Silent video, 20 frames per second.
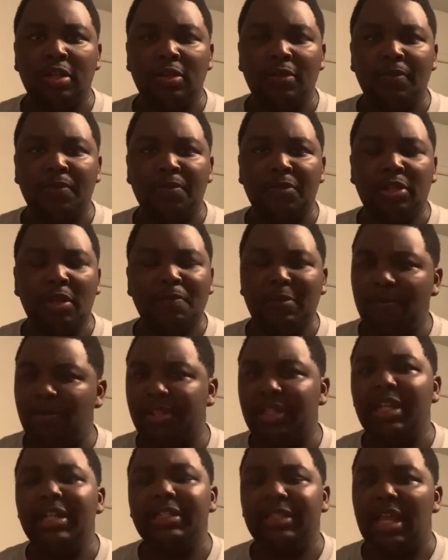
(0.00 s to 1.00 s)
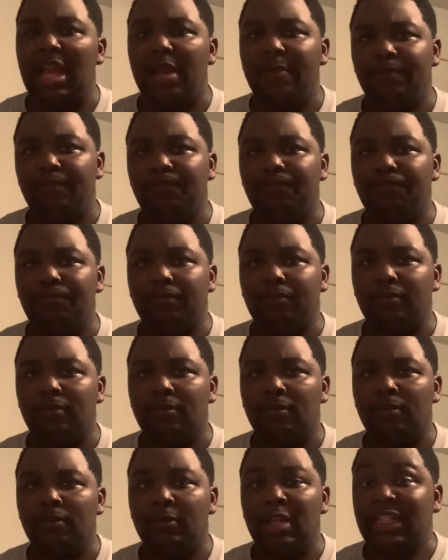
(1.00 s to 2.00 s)
Some people think that.
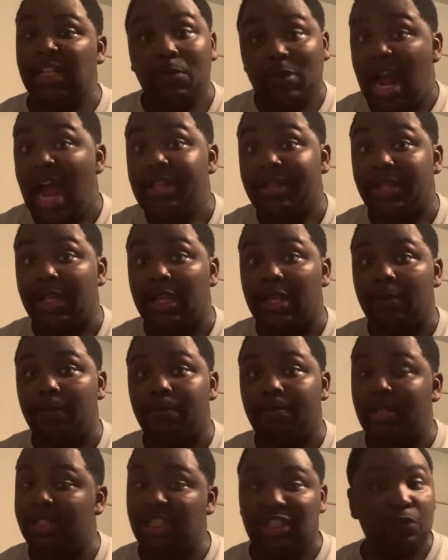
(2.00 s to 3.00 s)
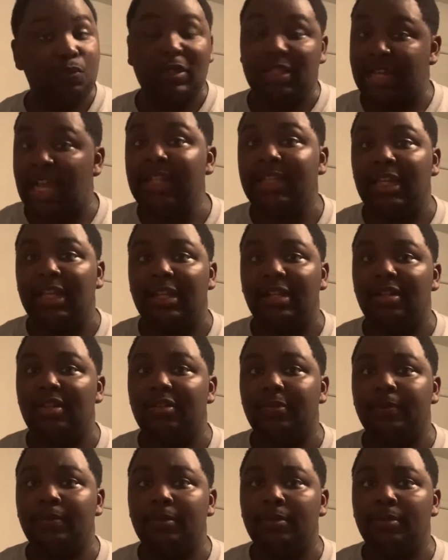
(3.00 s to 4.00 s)
That's not what I think, but this is what they think.
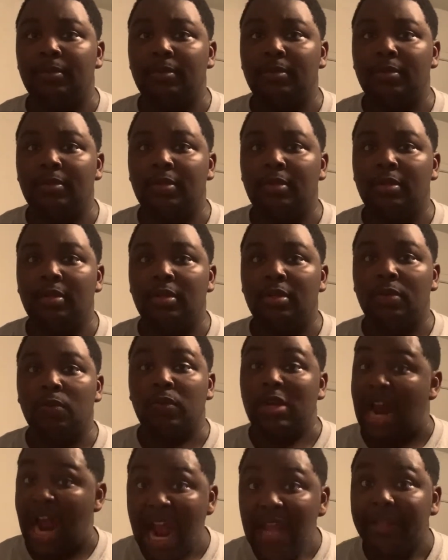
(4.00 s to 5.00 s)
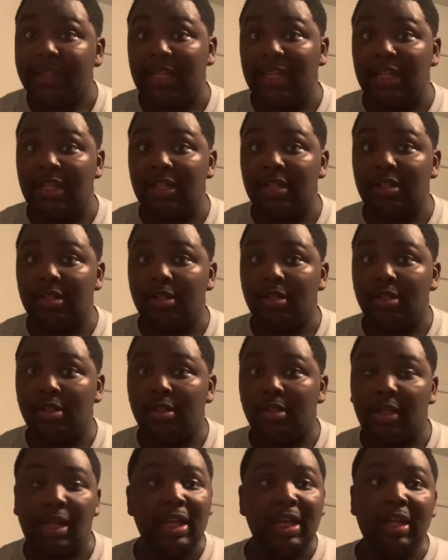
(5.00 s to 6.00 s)
What I think
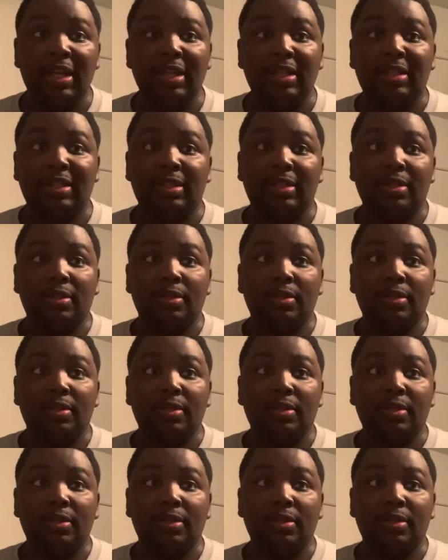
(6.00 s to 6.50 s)
is,